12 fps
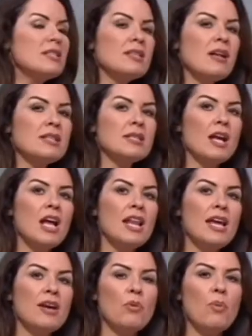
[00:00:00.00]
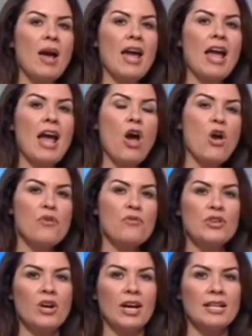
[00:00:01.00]
start to clear away
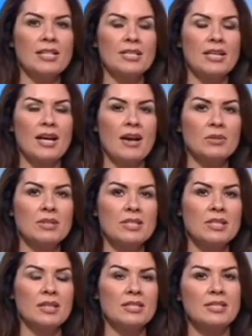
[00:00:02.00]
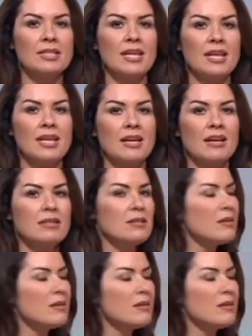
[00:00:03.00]
overnight, and we'll start to see uh,